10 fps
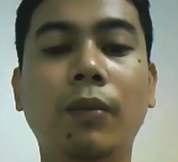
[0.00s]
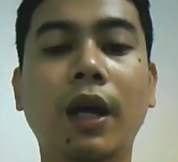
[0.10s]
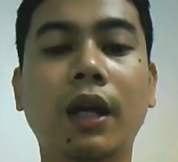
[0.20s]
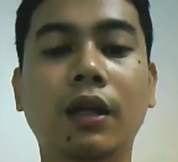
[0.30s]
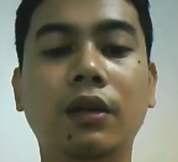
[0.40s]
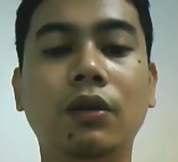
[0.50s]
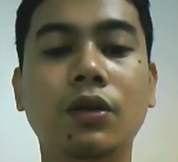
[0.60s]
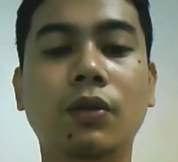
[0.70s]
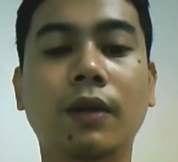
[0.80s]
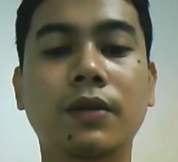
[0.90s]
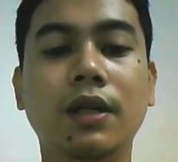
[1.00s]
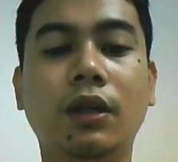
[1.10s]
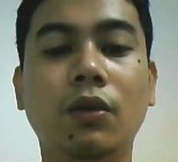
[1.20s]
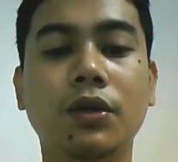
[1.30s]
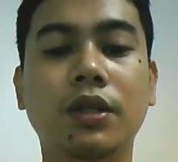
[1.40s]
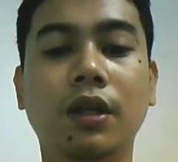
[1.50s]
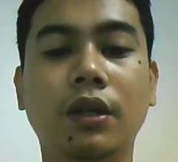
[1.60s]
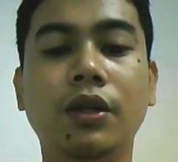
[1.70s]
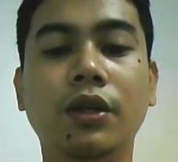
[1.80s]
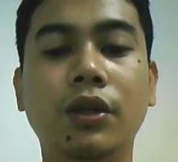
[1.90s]
of buying Linux website hosting,
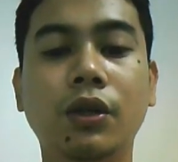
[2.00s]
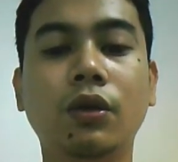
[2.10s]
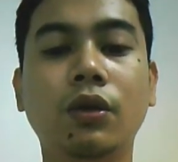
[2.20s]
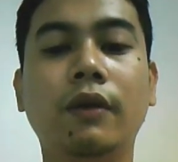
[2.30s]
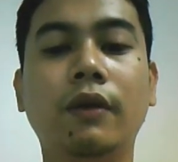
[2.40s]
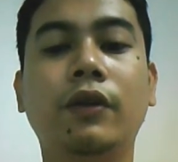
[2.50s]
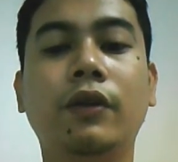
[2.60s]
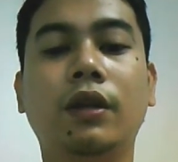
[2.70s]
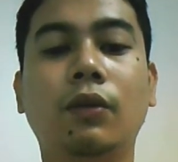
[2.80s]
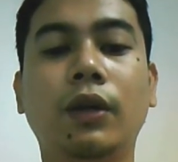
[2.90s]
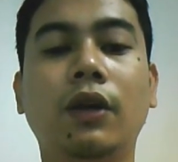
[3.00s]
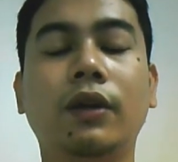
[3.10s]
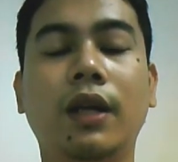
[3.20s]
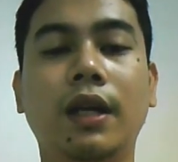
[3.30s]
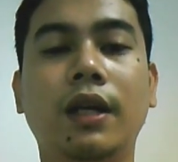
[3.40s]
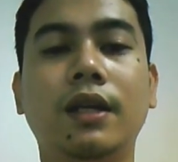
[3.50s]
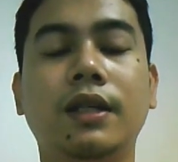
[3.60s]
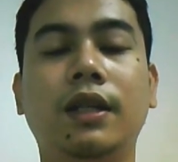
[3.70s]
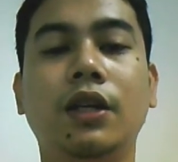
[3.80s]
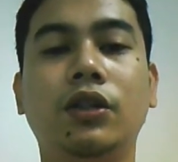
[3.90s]
you can go for it without any
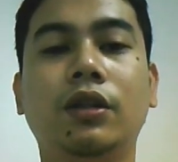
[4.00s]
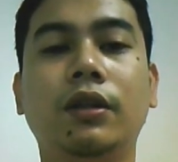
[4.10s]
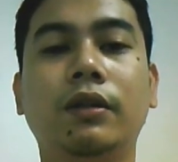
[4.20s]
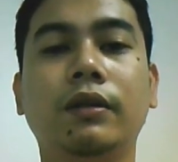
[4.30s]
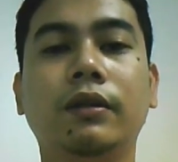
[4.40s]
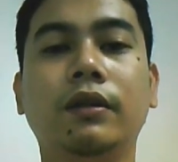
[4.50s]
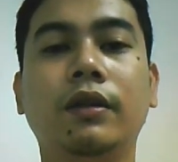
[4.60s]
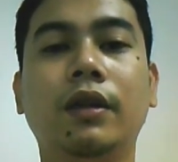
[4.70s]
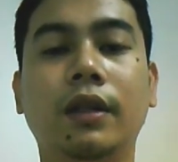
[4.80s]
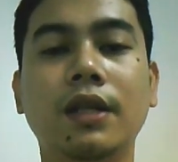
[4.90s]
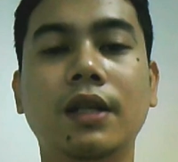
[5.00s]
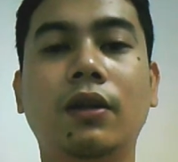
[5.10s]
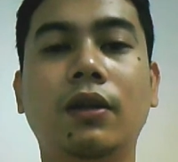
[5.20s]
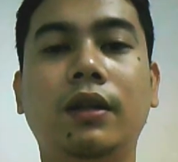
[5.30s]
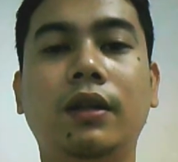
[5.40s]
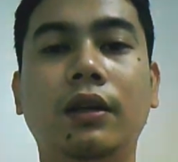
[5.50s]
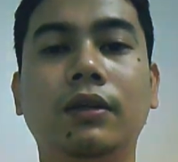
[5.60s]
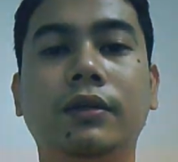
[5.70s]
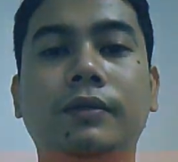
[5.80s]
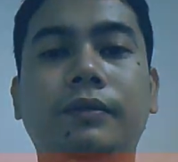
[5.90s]
hesitation. That's all. Thank you.